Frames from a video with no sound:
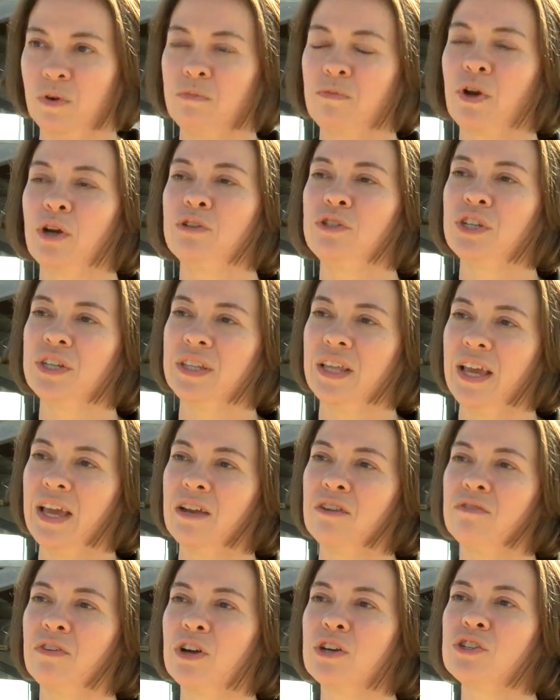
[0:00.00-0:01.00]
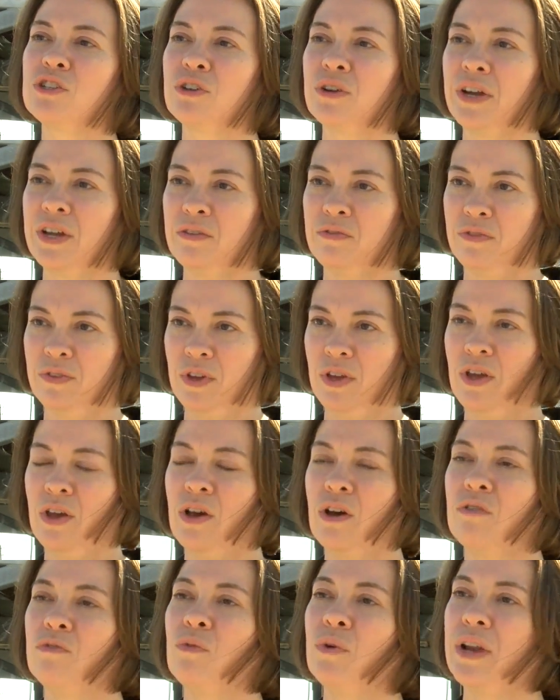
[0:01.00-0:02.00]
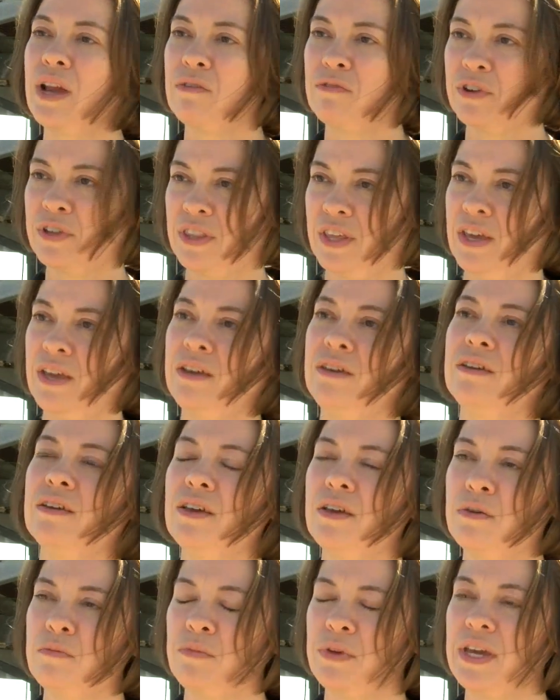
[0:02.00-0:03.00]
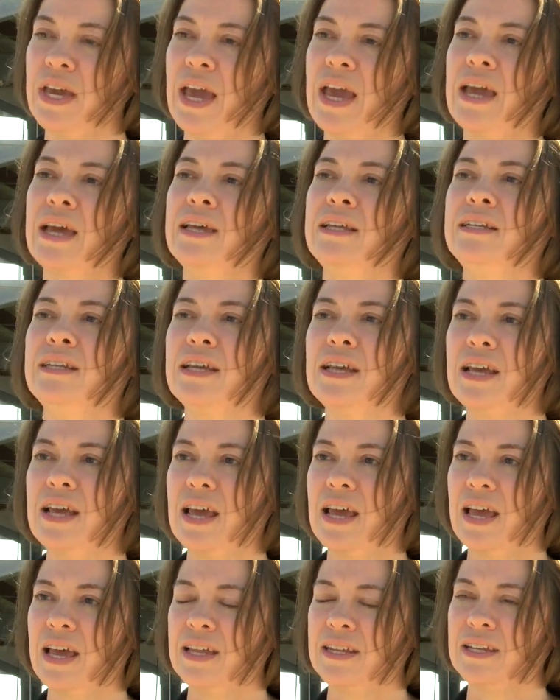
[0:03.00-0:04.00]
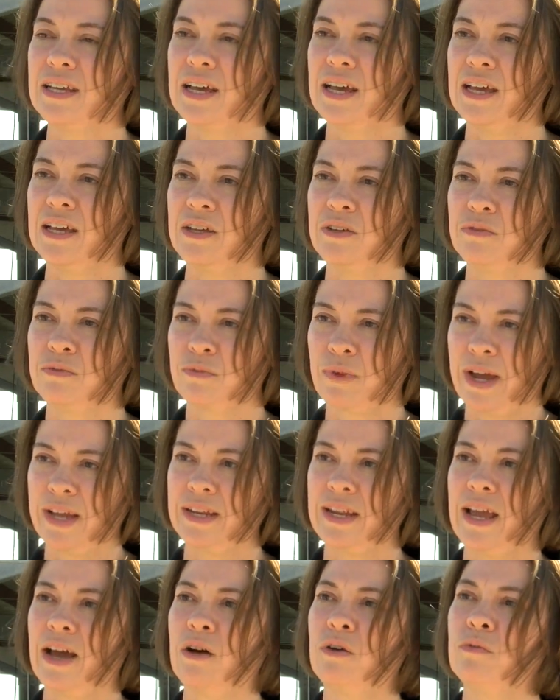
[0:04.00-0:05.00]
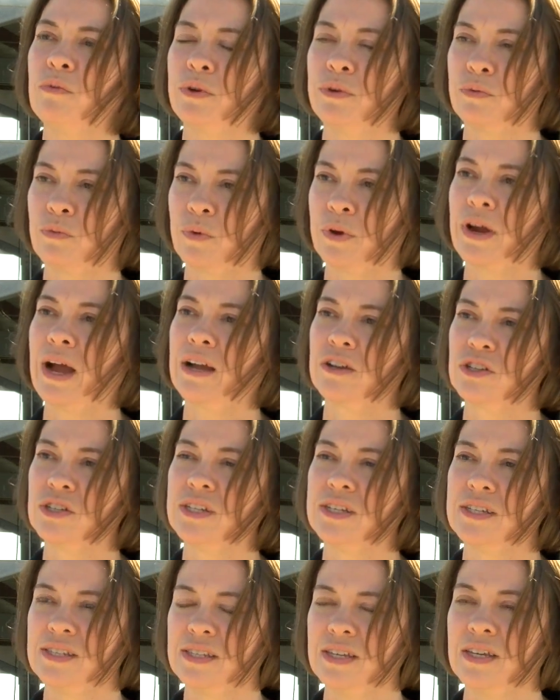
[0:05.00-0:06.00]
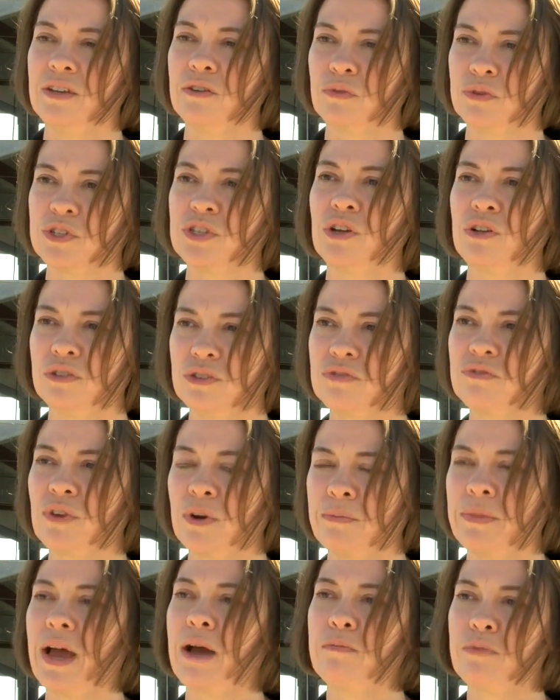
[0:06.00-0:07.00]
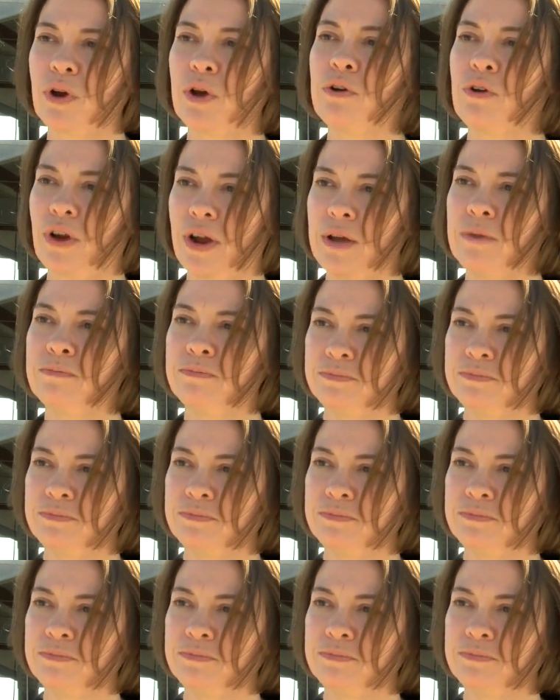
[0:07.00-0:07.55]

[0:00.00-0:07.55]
approaching the anniversary of, of when everything began, and uh, right now we're, we're actually seeing results from that program.